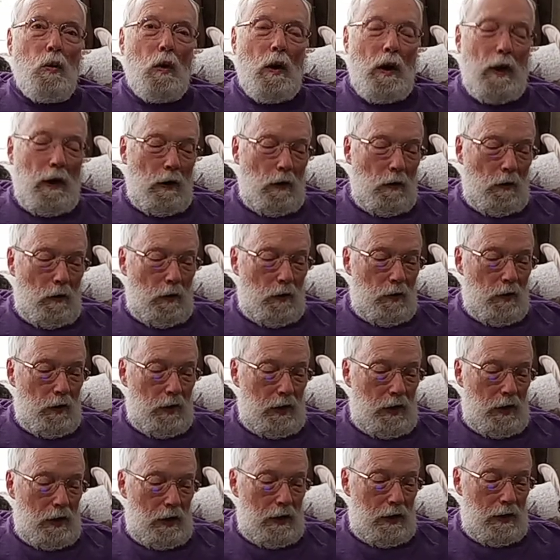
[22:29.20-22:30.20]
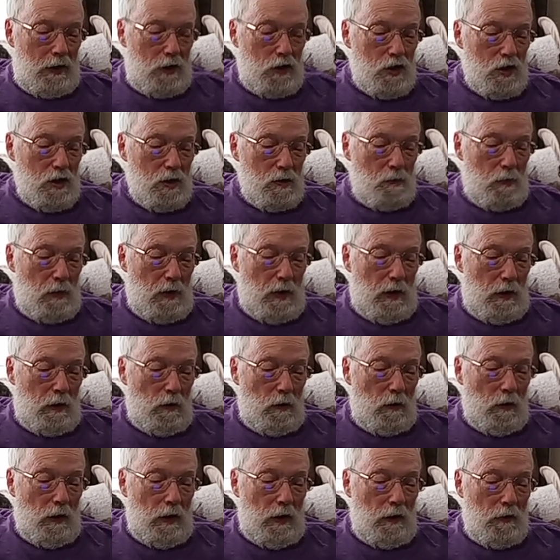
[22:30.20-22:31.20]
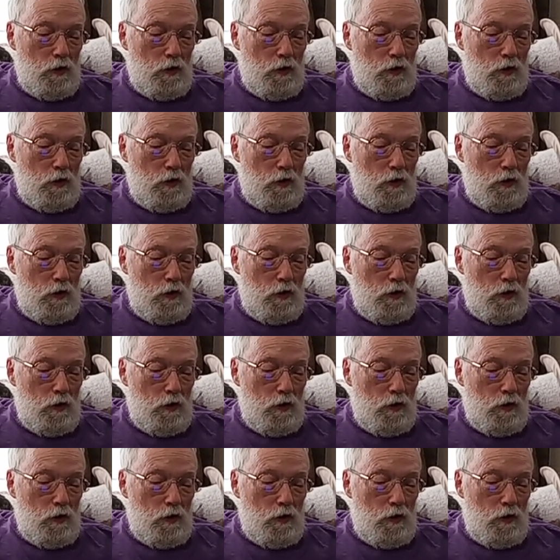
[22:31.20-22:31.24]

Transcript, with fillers: Where are the king's spear